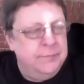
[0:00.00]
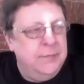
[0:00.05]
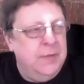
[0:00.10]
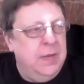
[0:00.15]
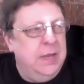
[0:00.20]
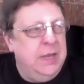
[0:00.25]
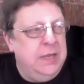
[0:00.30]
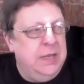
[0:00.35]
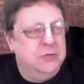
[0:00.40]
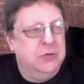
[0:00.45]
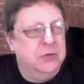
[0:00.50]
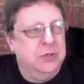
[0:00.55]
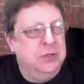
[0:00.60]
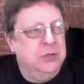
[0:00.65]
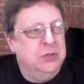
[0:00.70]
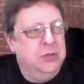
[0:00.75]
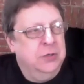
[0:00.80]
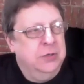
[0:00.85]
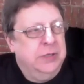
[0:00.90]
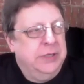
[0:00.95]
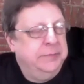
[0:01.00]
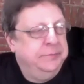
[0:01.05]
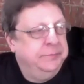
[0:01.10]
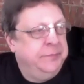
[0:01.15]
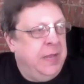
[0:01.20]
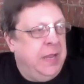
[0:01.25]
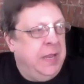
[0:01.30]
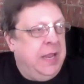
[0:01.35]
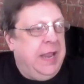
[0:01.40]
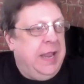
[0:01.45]
he couldn't do it
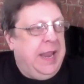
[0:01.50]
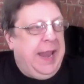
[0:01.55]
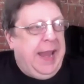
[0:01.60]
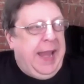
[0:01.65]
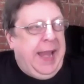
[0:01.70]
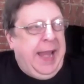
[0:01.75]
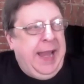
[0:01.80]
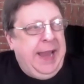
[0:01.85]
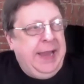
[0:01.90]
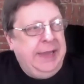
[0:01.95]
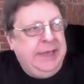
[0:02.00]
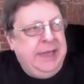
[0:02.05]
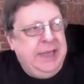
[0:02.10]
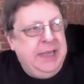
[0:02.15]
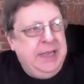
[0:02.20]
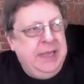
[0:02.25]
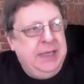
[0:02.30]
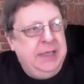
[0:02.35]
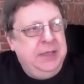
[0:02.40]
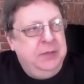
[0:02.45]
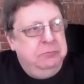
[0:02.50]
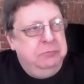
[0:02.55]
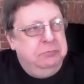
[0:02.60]
and he